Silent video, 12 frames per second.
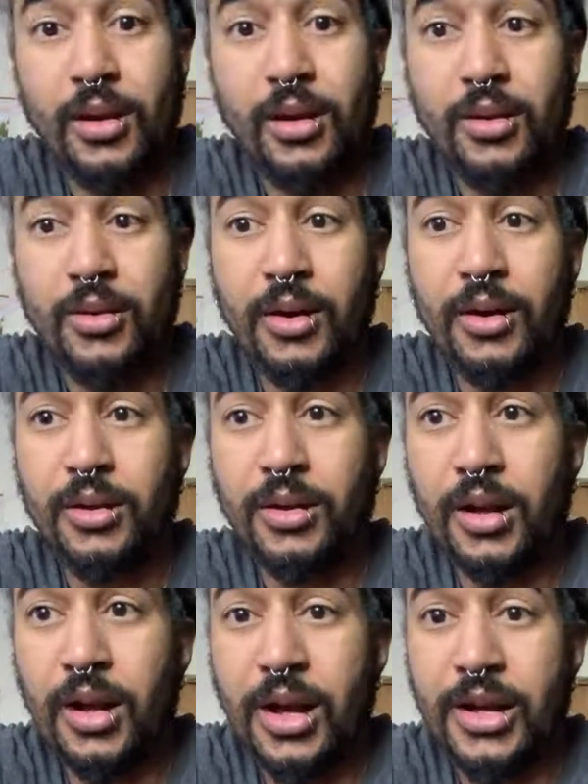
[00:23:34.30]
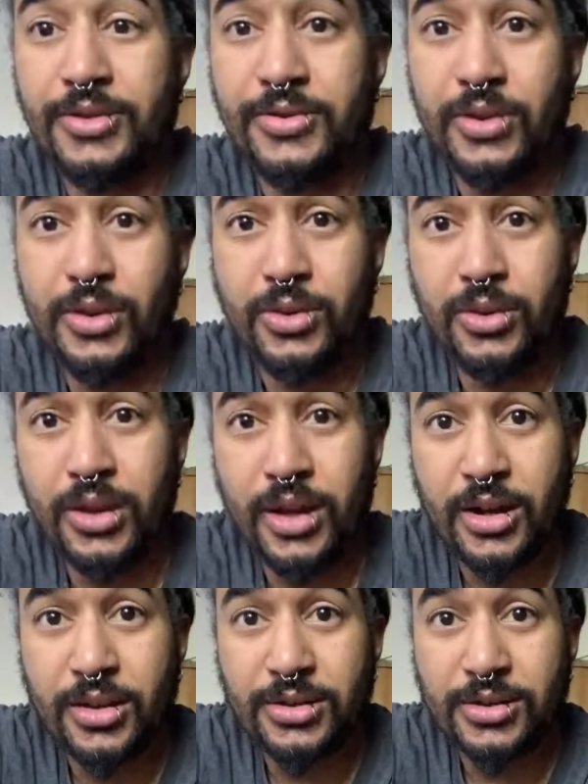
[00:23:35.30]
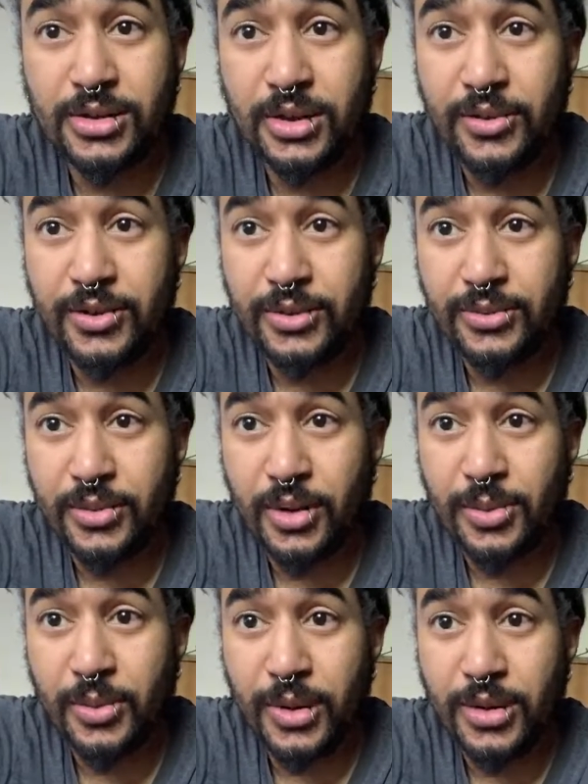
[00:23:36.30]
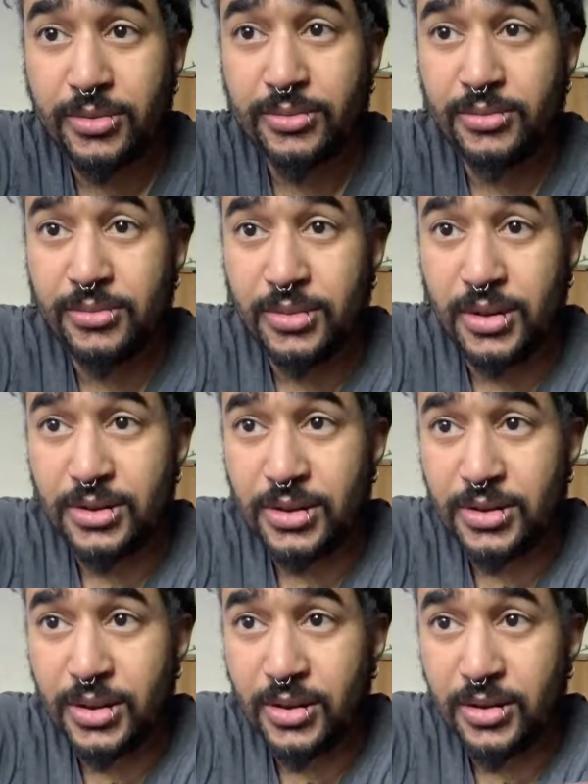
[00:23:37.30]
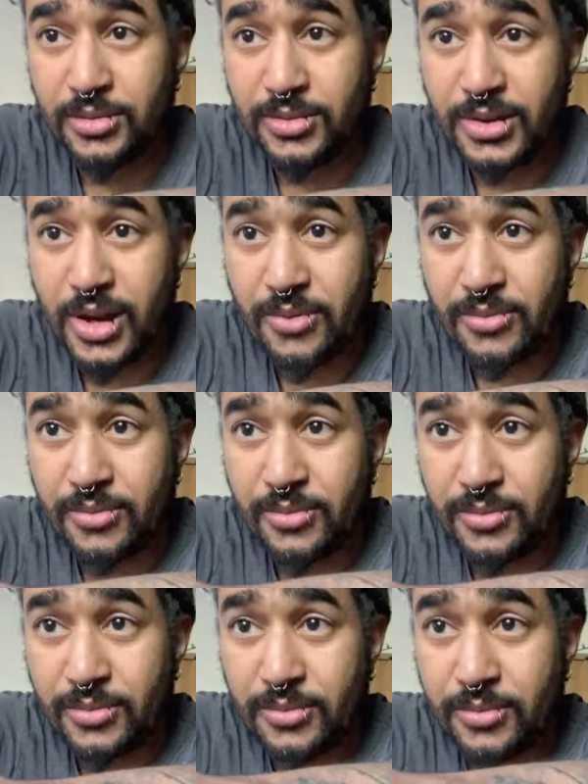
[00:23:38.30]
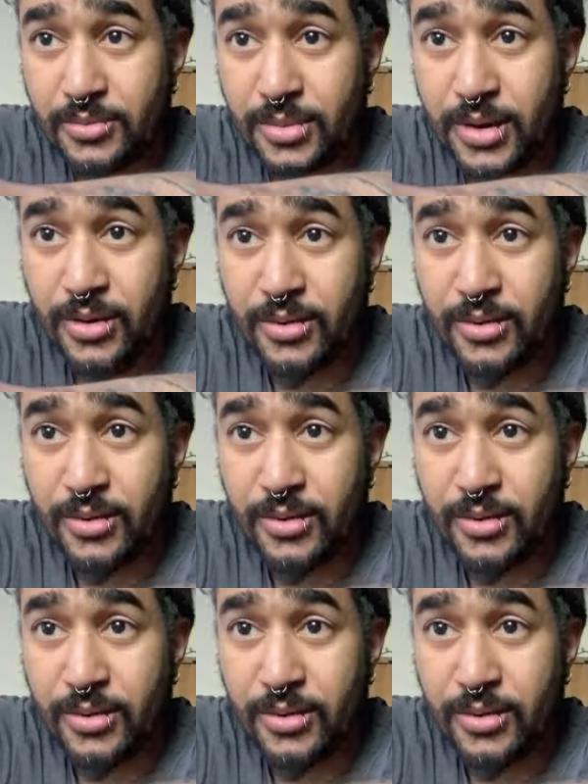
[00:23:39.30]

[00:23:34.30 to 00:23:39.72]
Alright. As for you, Galeras, love you. Hope you're well. I'll talk to you later. Ciao. Painter